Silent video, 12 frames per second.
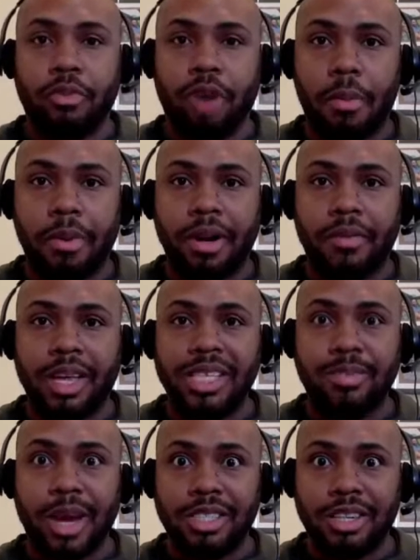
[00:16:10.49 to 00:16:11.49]
property,
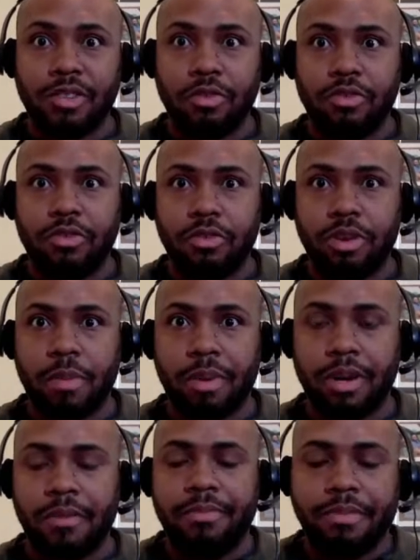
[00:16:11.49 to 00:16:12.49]
especially for property.